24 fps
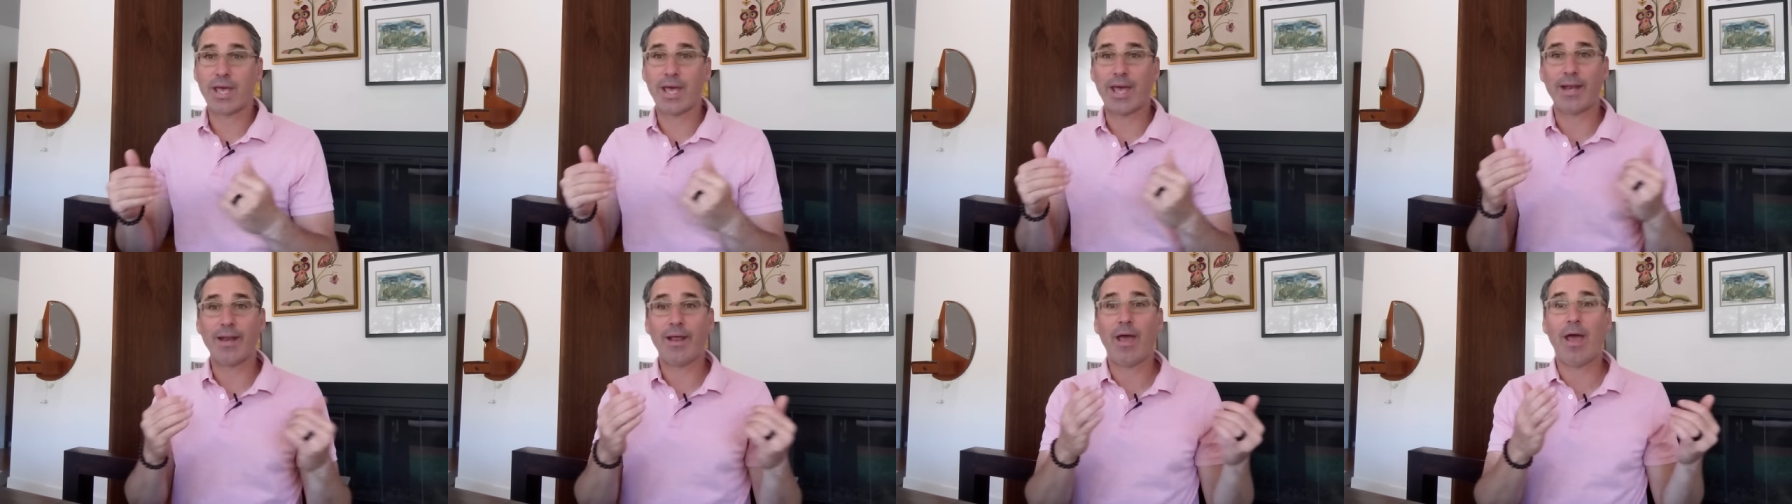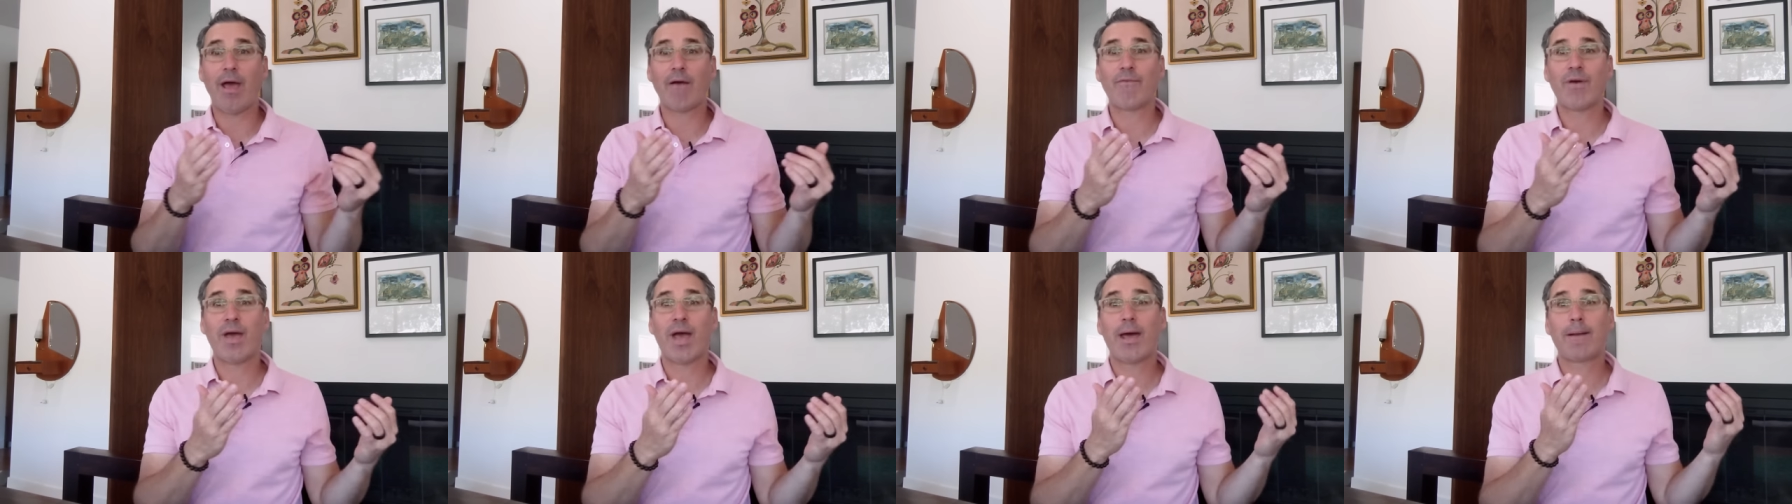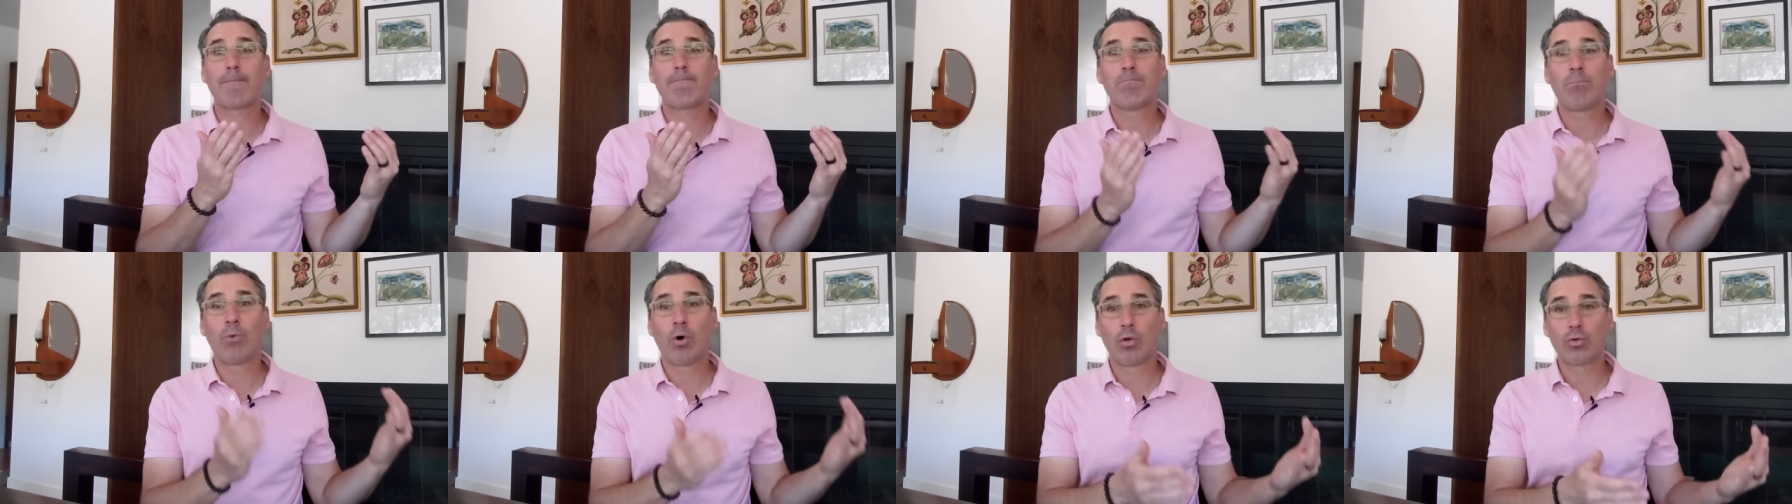and have
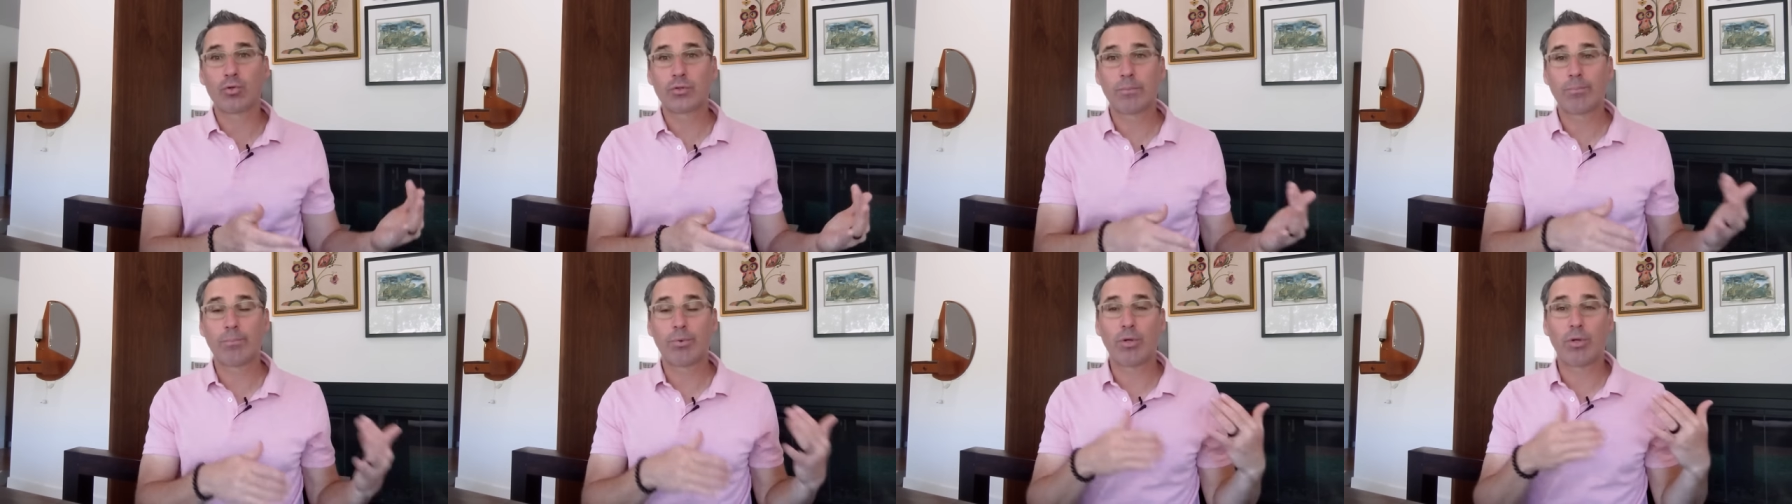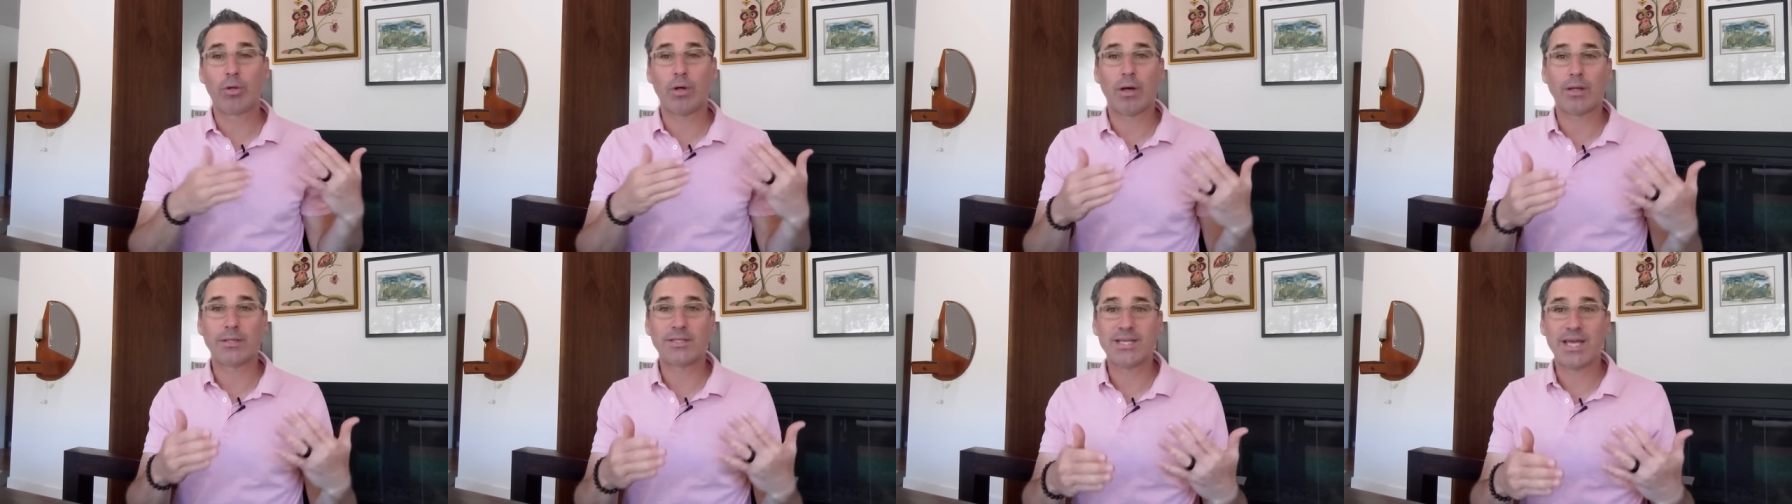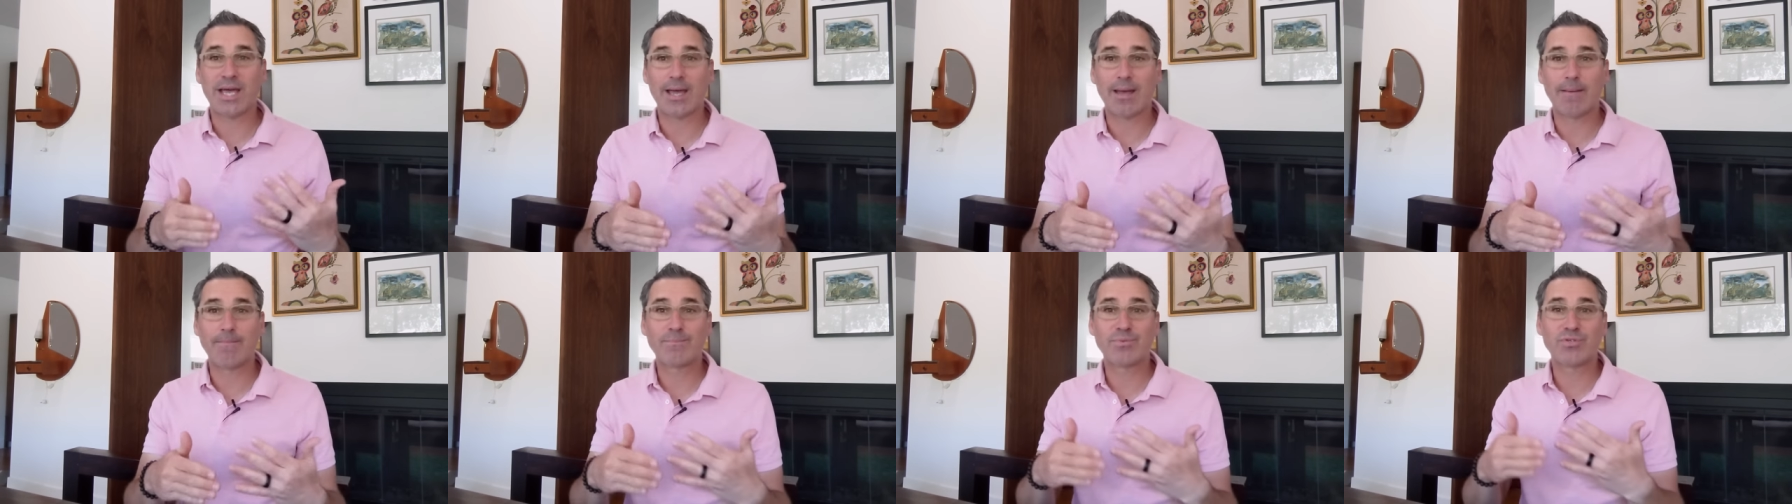had multiple
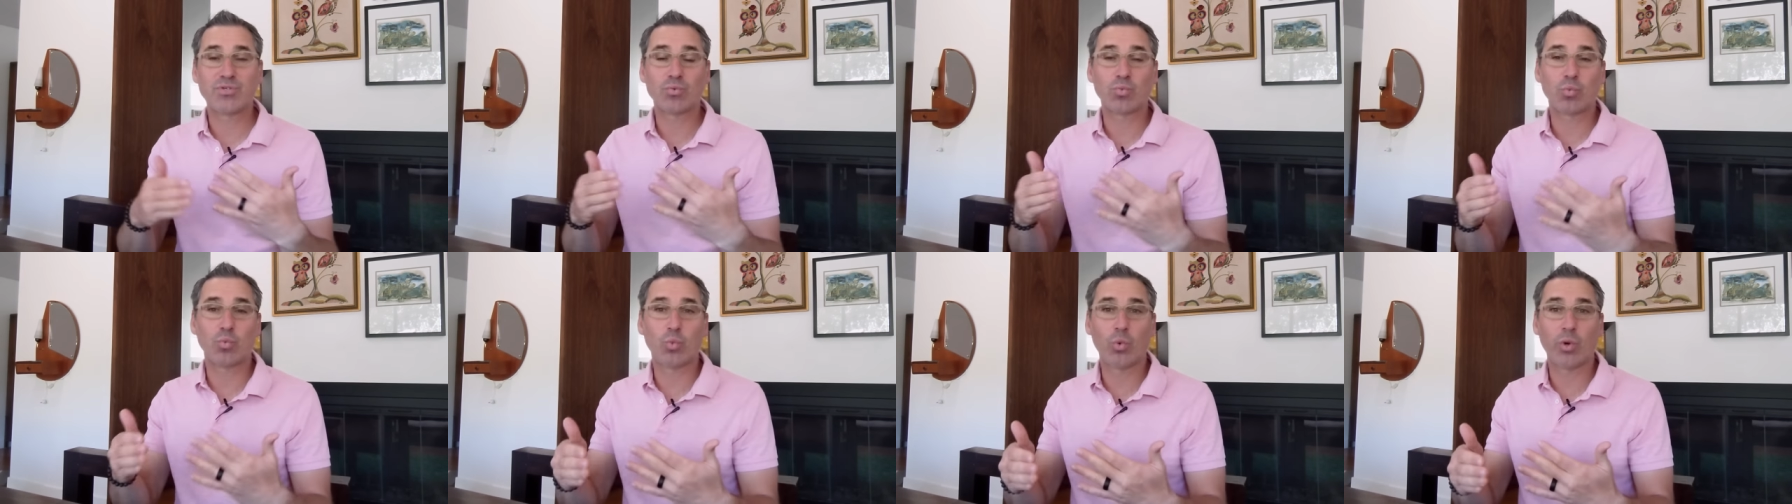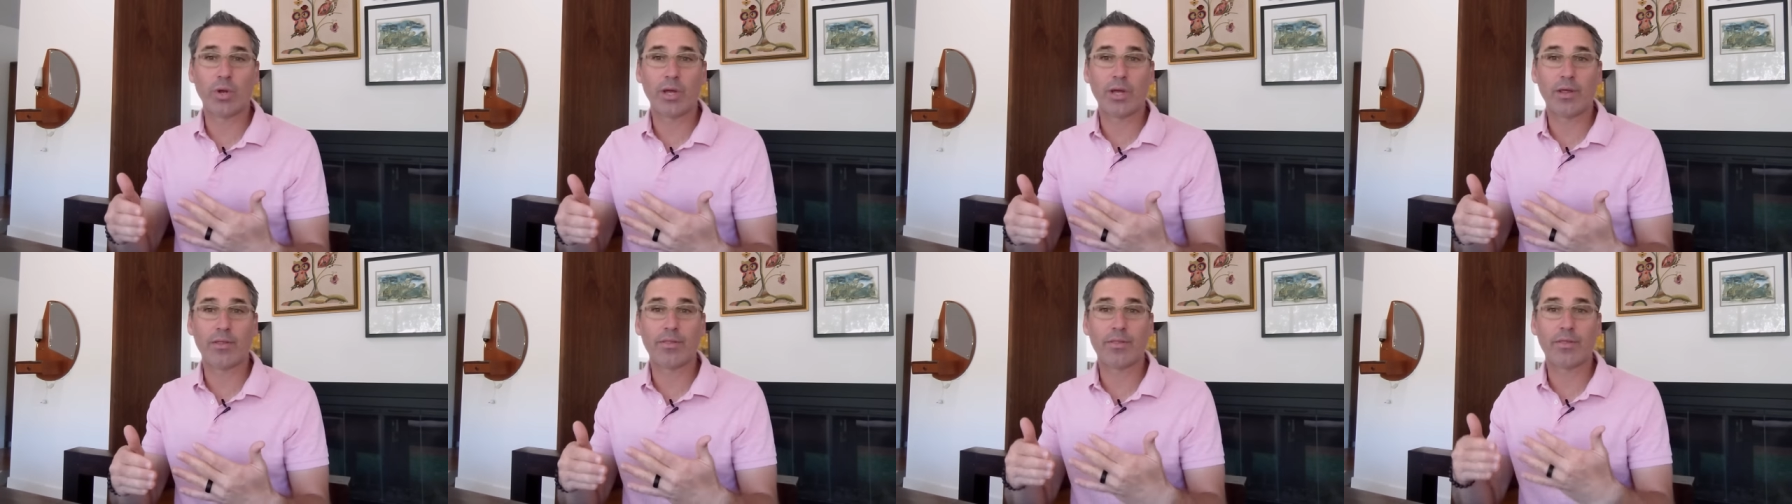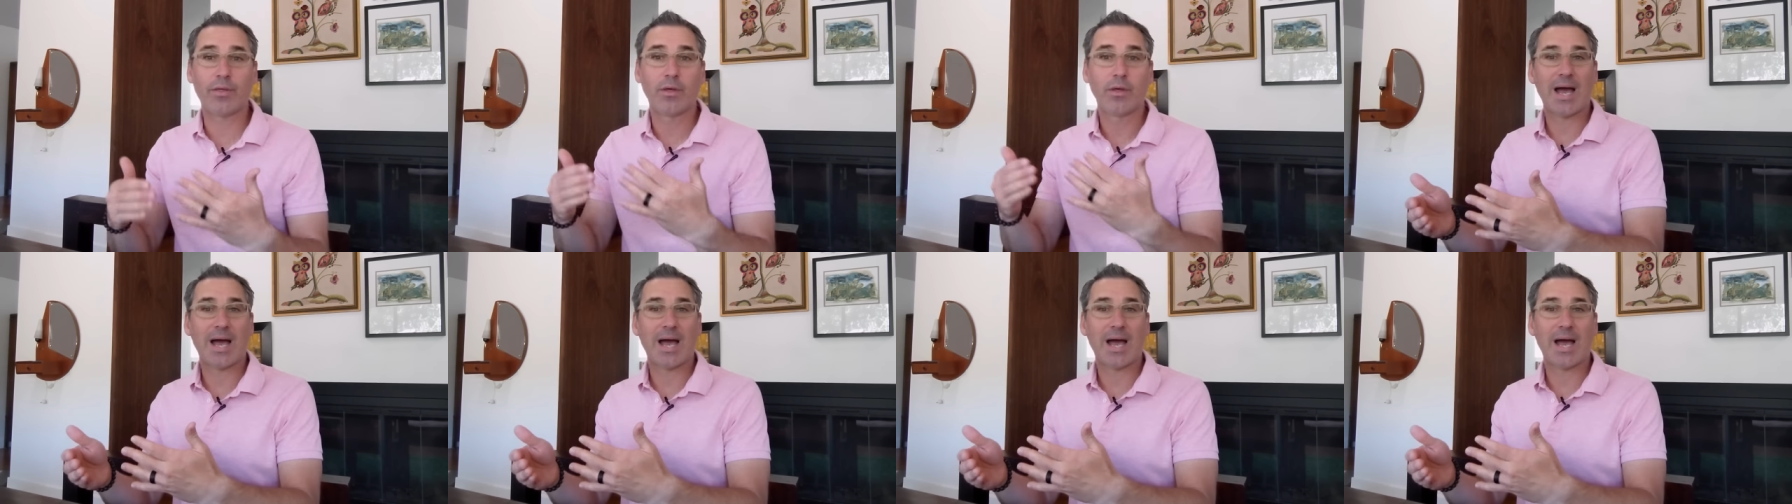attempts with